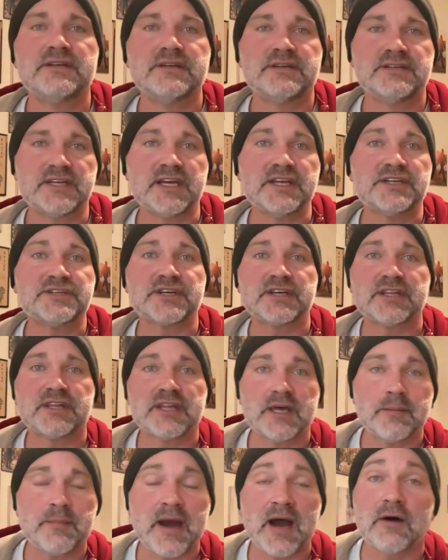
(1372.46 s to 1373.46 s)
teaching
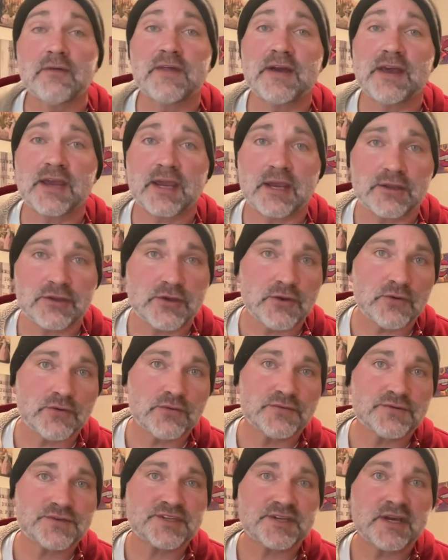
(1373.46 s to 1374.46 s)
them how they can
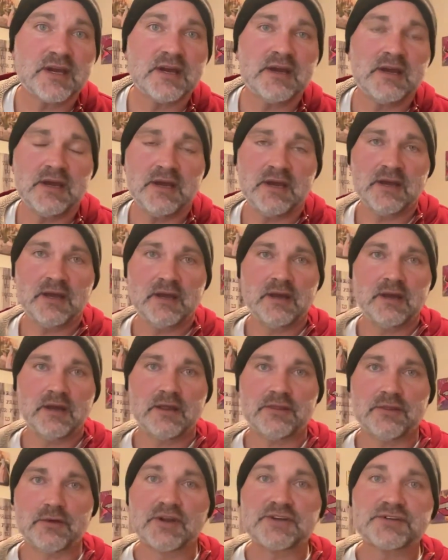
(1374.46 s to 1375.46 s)
use
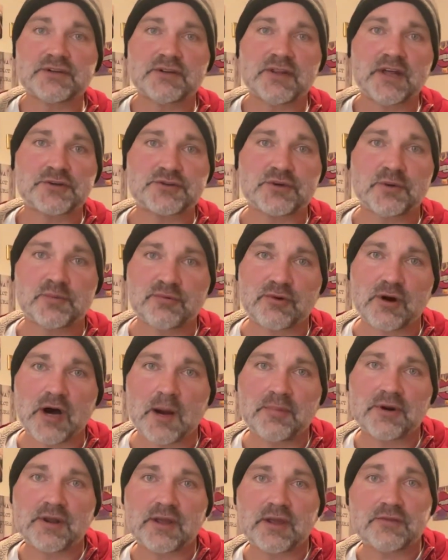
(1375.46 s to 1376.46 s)
their intellectual
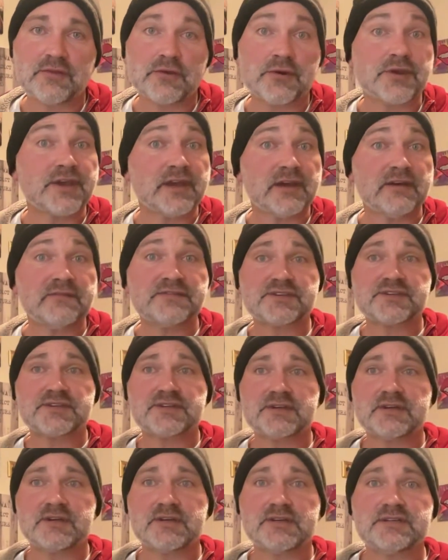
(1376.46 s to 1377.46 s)
property and their gifts
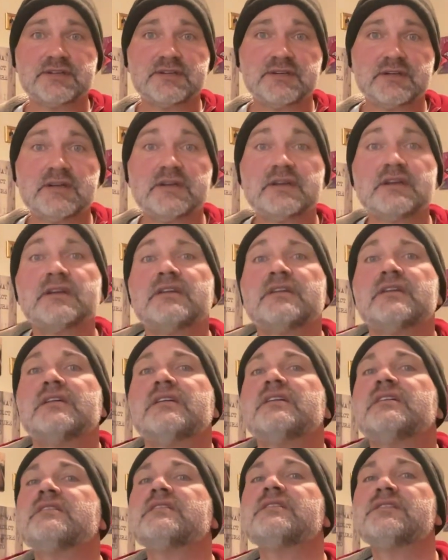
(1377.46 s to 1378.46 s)

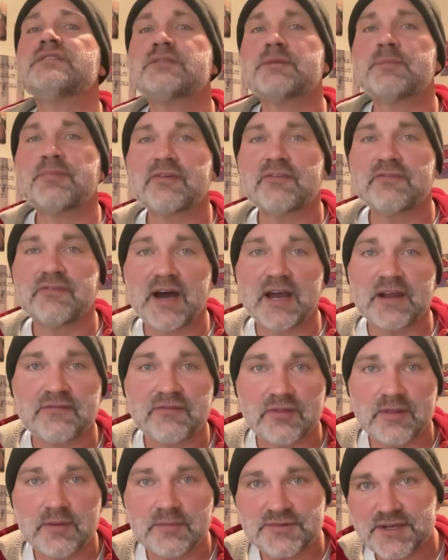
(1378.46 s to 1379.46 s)
to provide for
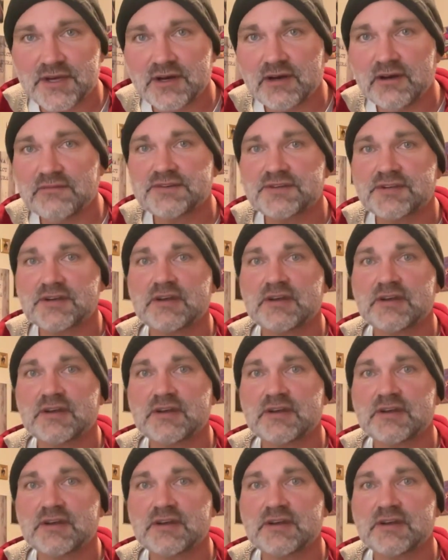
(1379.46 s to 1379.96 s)
themselves,